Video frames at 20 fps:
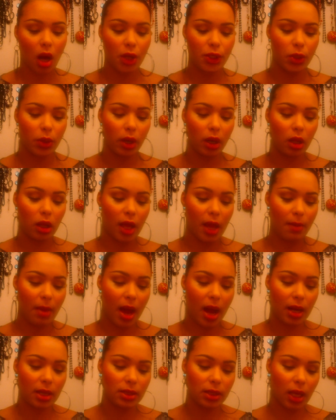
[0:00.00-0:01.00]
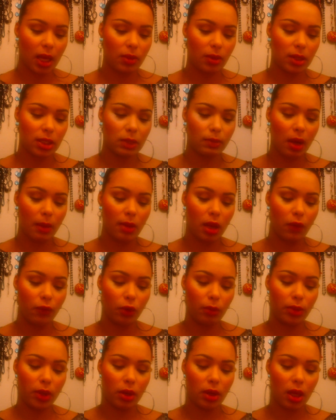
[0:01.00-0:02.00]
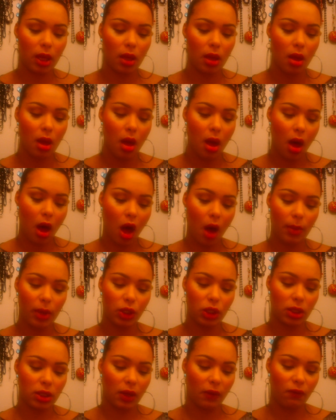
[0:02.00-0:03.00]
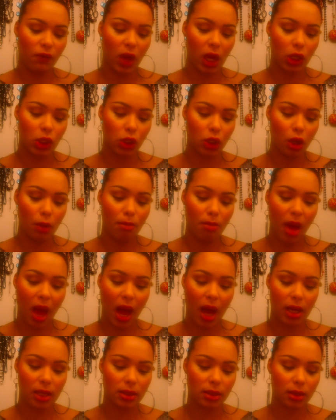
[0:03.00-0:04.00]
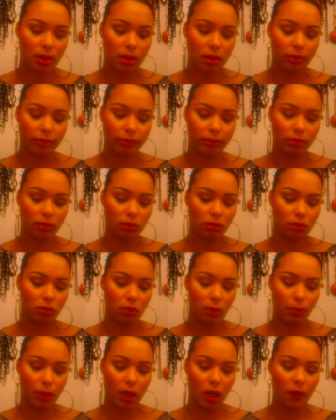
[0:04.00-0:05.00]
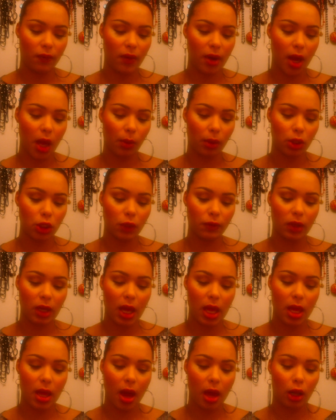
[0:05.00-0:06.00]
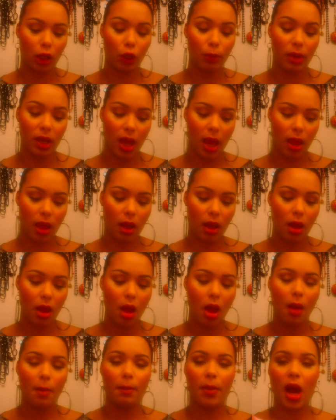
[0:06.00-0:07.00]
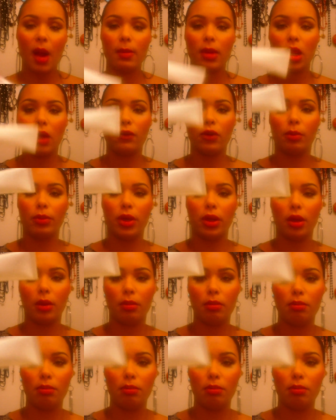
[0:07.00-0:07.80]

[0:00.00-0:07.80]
also a clay mask, and this is by Meaningful Beauty. It's just a facial mask, purifying, rejuvenating, and illuminating by Meaningful Beauty.